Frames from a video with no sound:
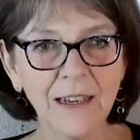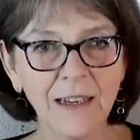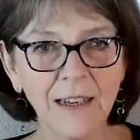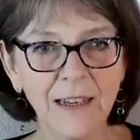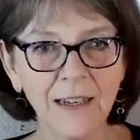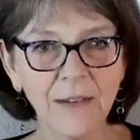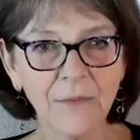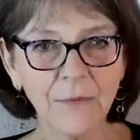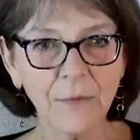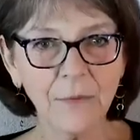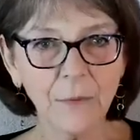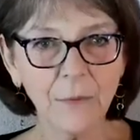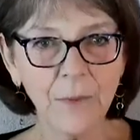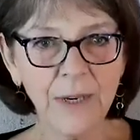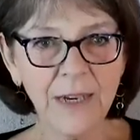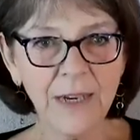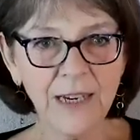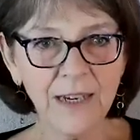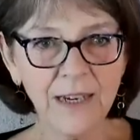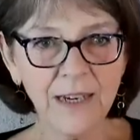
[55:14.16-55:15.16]
if
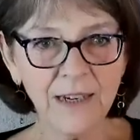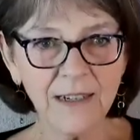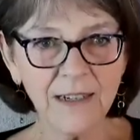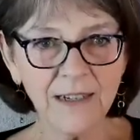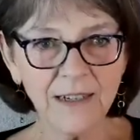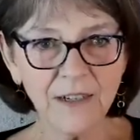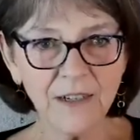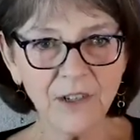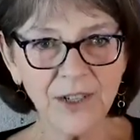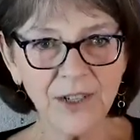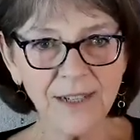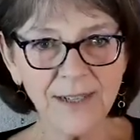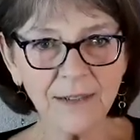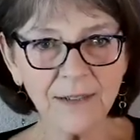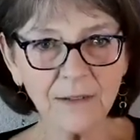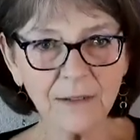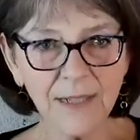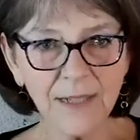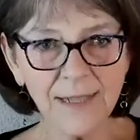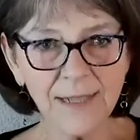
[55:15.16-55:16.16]
we just
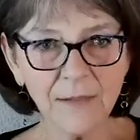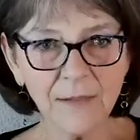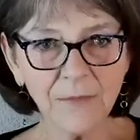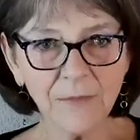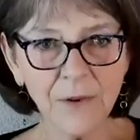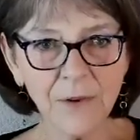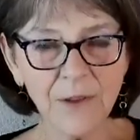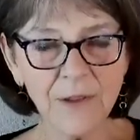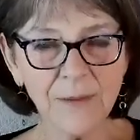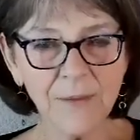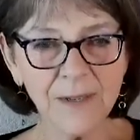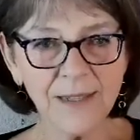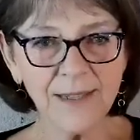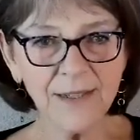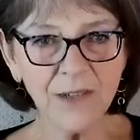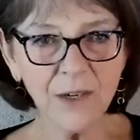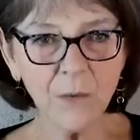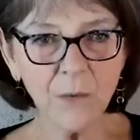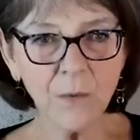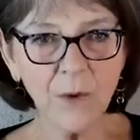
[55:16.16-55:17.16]
listen for them and
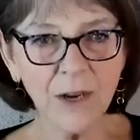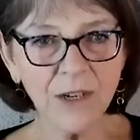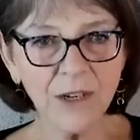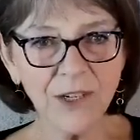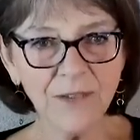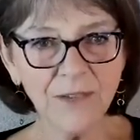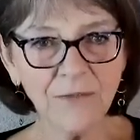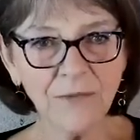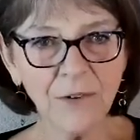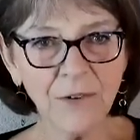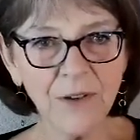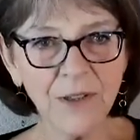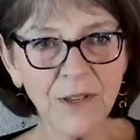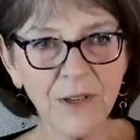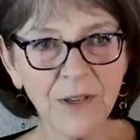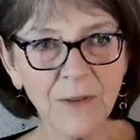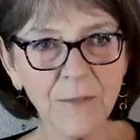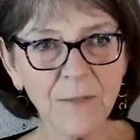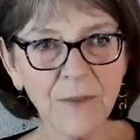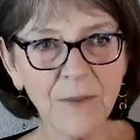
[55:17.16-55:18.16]
start watching for
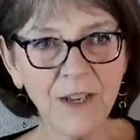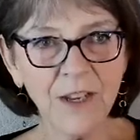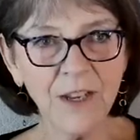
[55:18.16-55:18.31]
them,